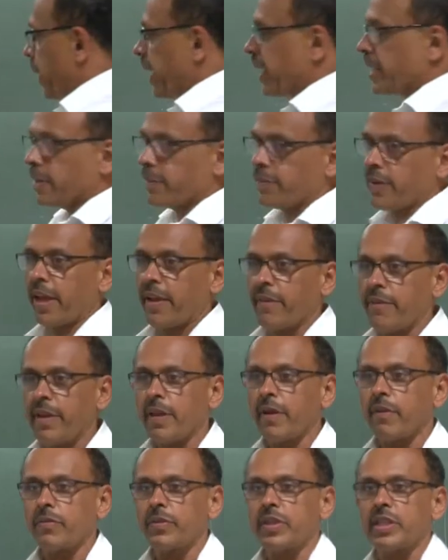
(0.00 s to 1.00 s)
byte of every
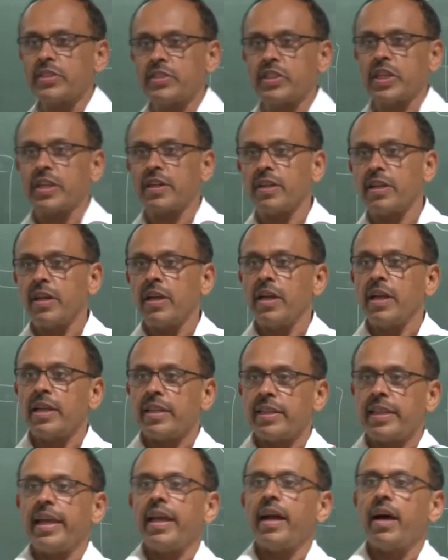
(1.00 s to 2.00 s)
of this chunk,
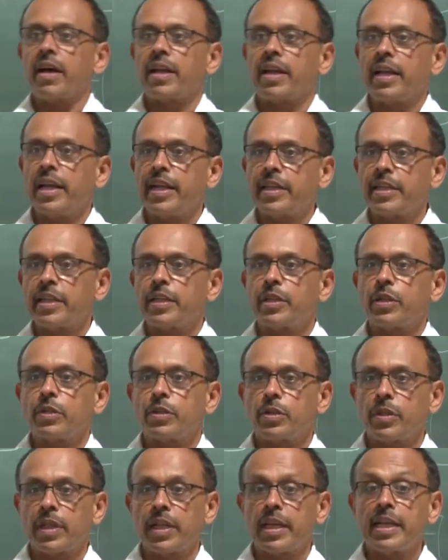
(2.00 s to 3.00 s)
they are related to
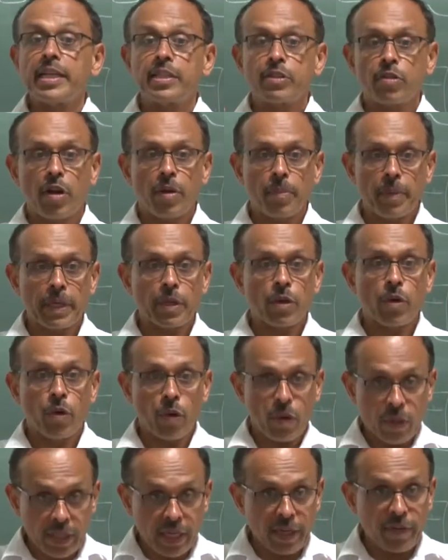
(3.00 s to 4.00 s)
the Reed-Solomon
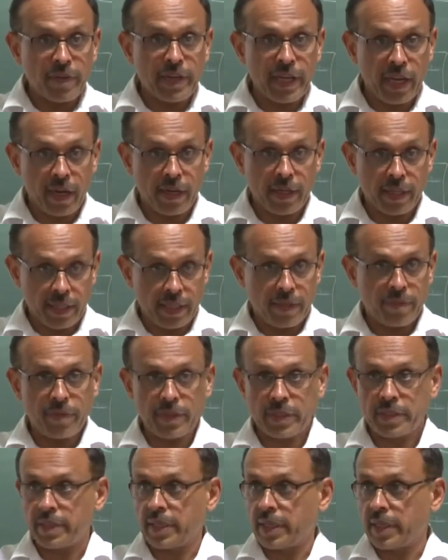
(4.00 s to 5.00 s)
code that we learnt in the
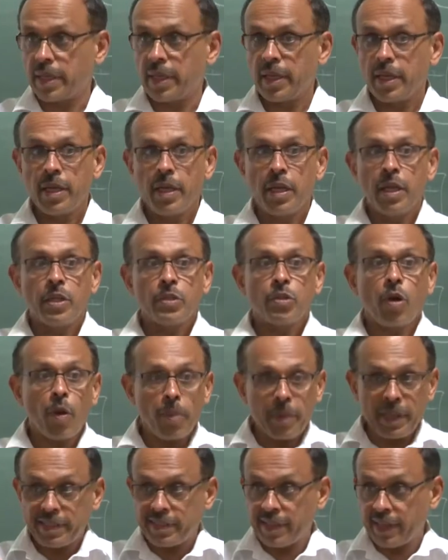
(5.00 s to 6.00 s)
first thing. So
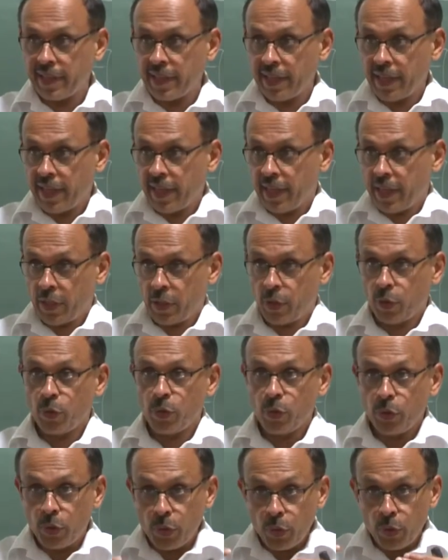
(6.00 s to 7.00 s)
obviously,
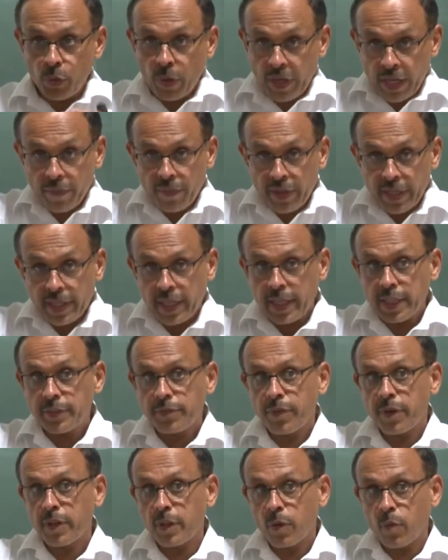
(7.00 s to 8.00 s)
you do whatever that is
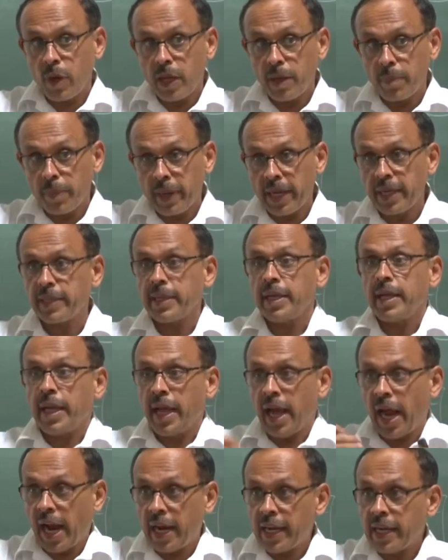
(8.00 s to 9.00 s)
for the one byte
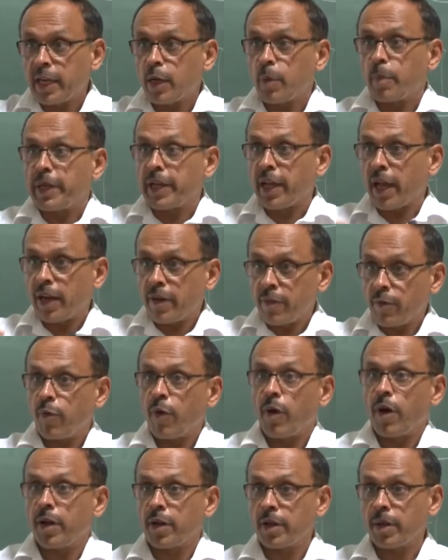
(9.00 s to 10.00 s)
and it will be done for